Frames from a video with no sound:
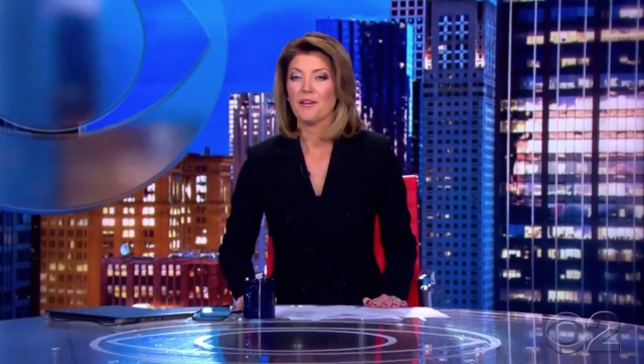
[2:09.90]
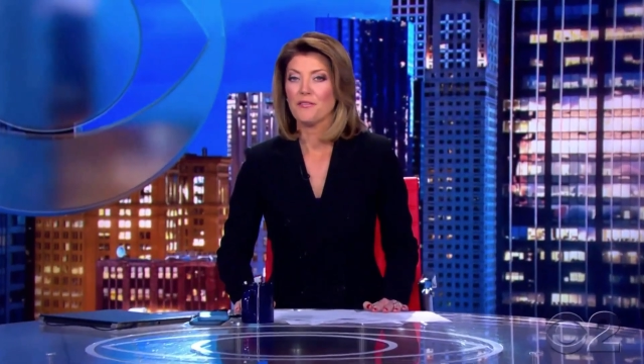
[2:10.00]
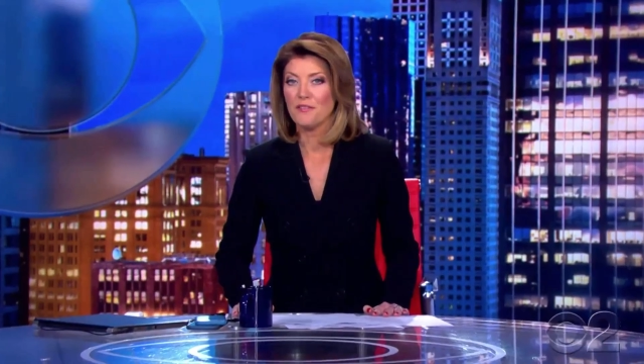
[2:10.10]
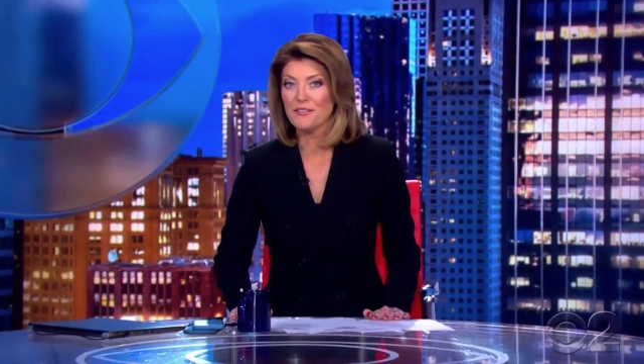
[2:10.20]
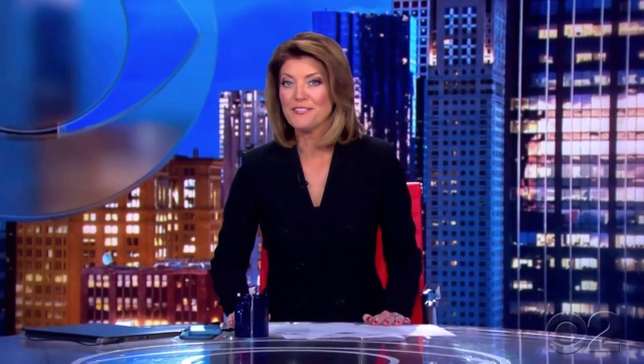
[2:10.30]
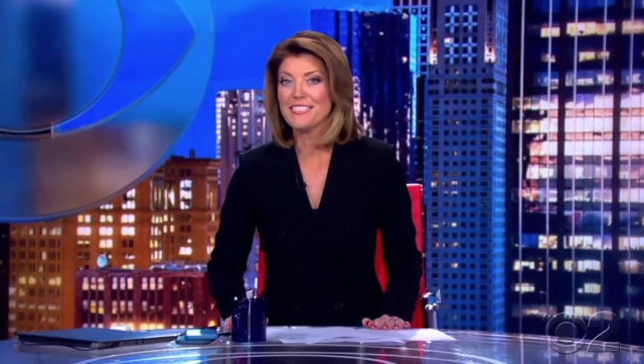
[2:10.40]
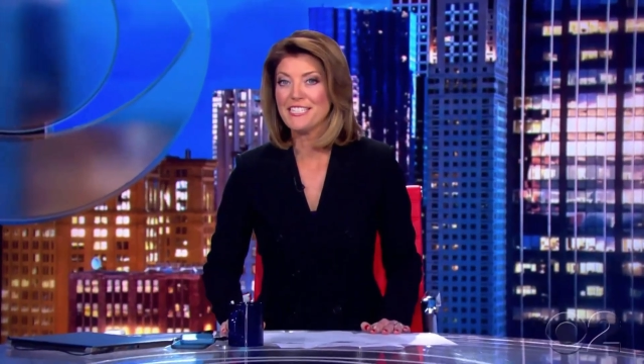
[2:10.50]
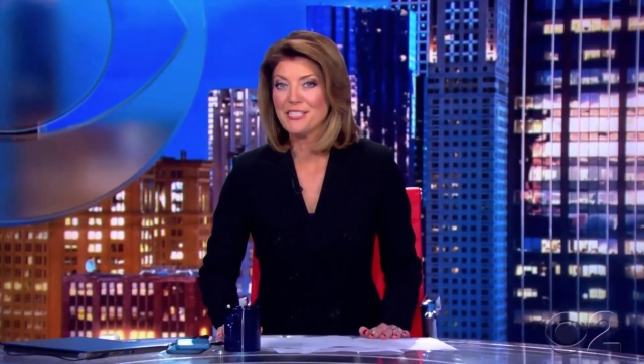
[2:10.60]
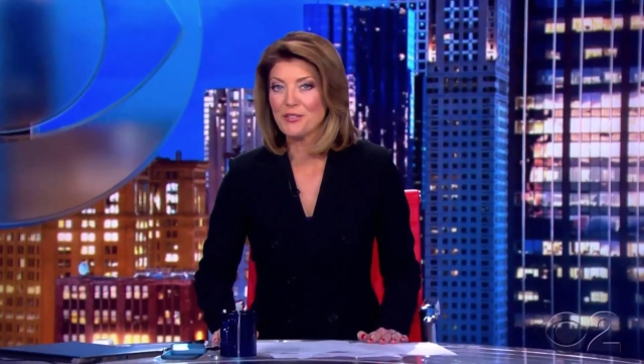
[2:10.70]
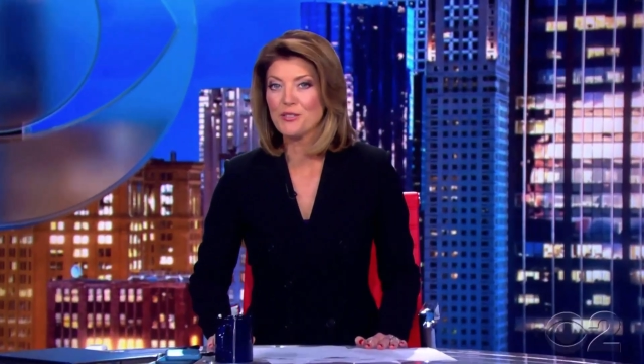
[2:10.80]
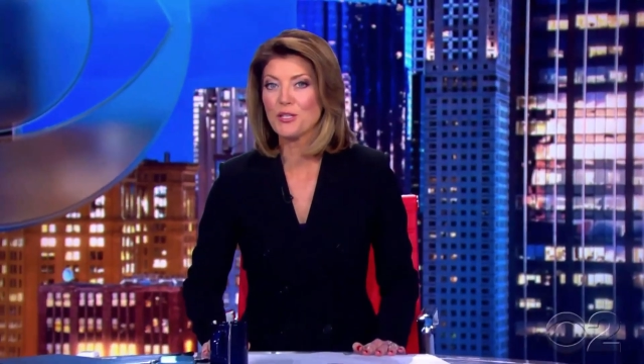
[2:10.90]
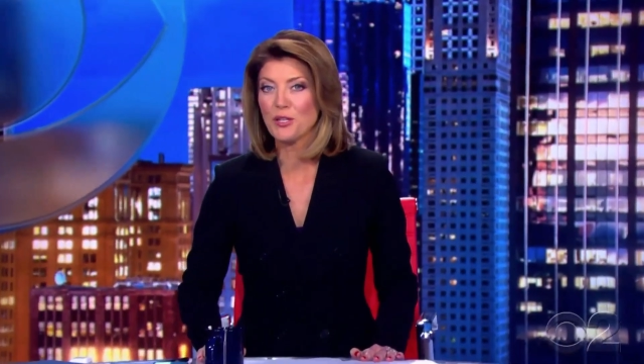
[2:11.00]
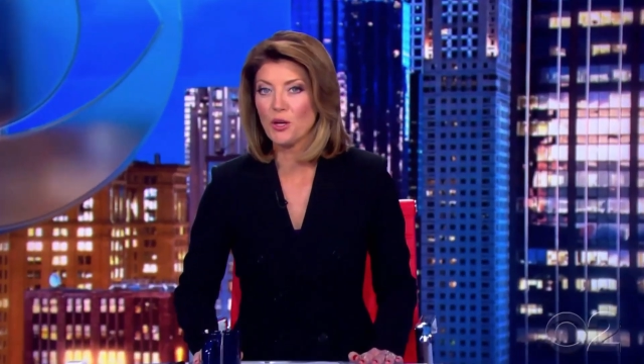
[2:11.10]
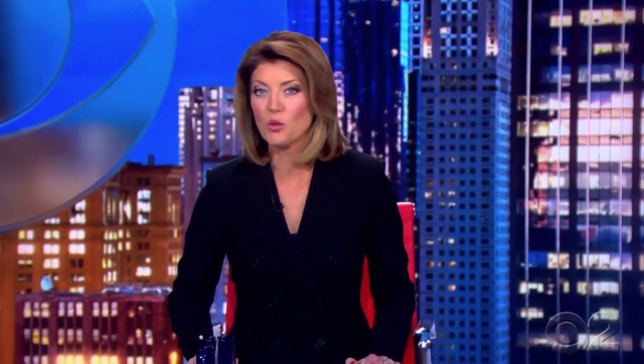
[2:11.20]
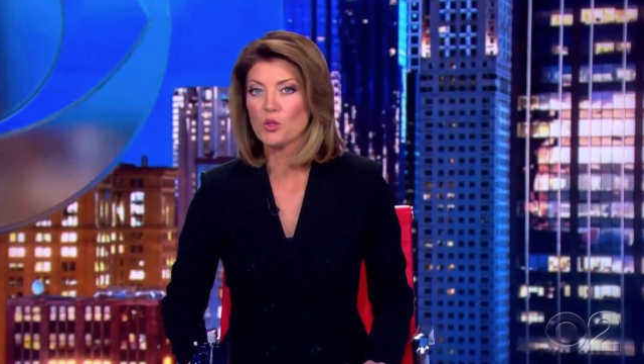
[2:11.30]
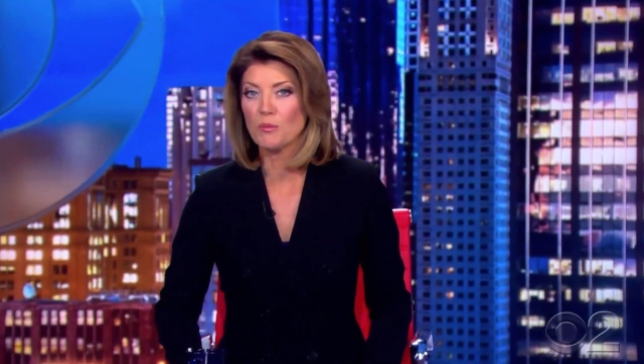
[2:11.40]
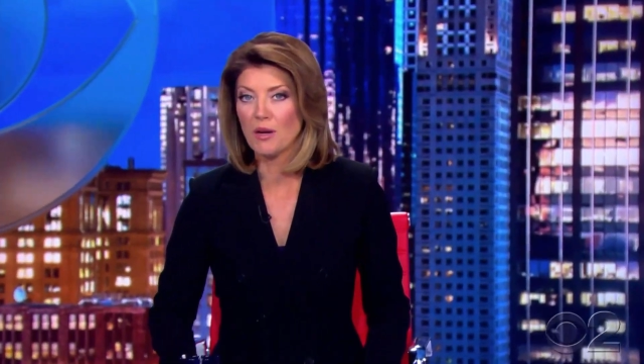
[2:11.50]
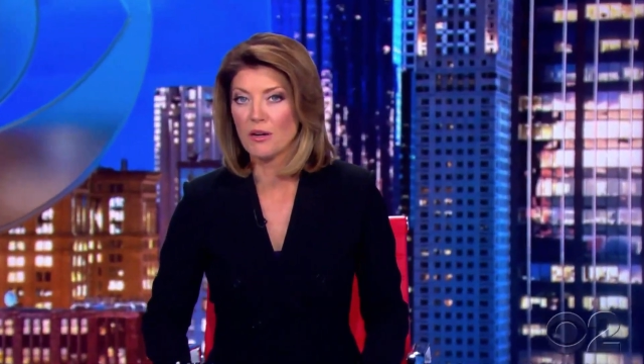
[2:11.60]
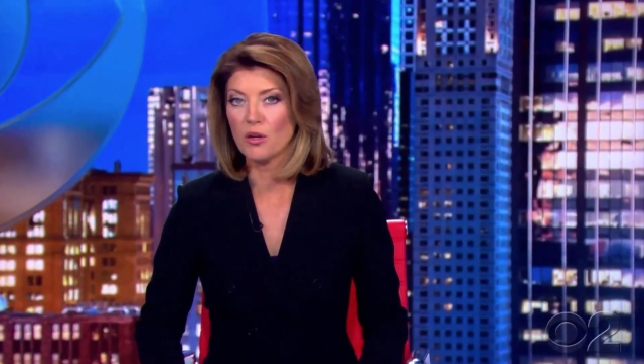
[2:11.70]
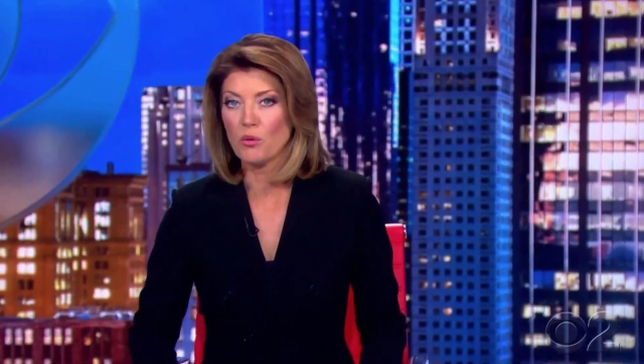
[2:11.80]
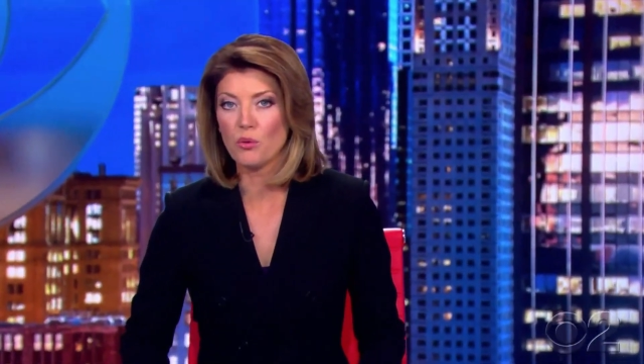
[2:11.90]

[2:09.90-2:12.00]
50 years ago tomorrow,